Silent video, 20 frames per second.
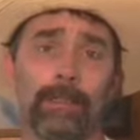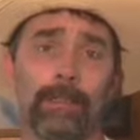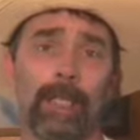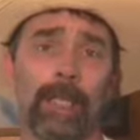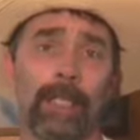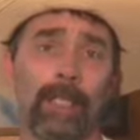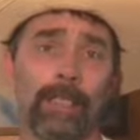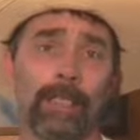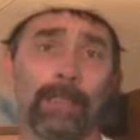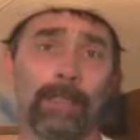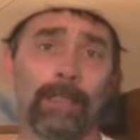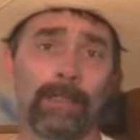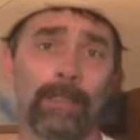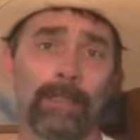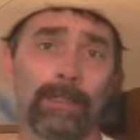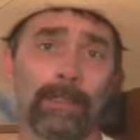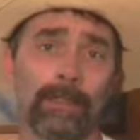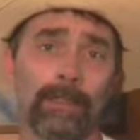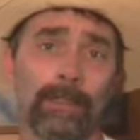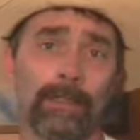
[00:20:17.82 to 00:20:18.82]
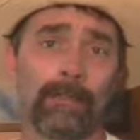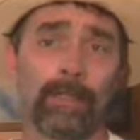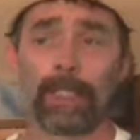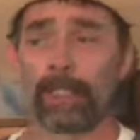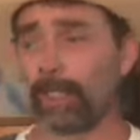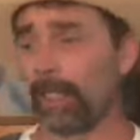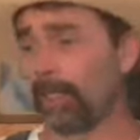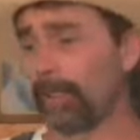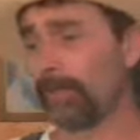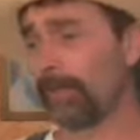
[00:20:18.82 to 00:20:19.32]
Right? By
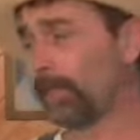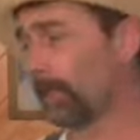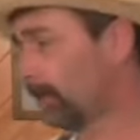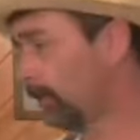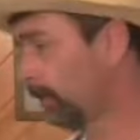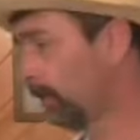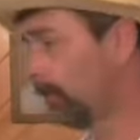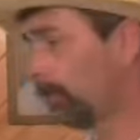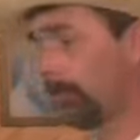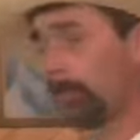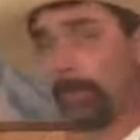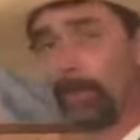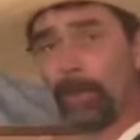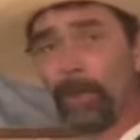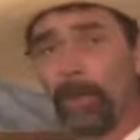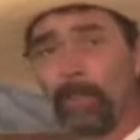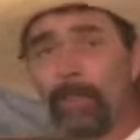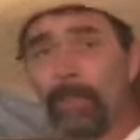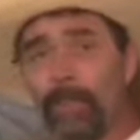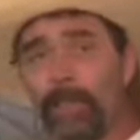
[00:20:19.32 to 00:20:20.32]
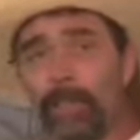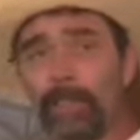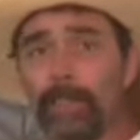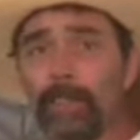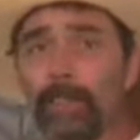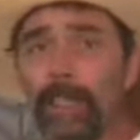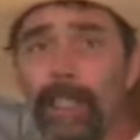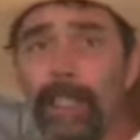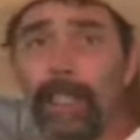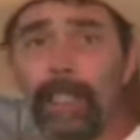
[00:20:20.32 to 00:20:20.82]
leaving you broken,
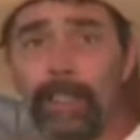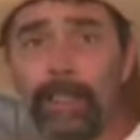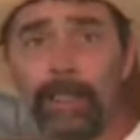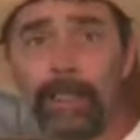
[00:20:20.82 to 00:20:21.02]
dead,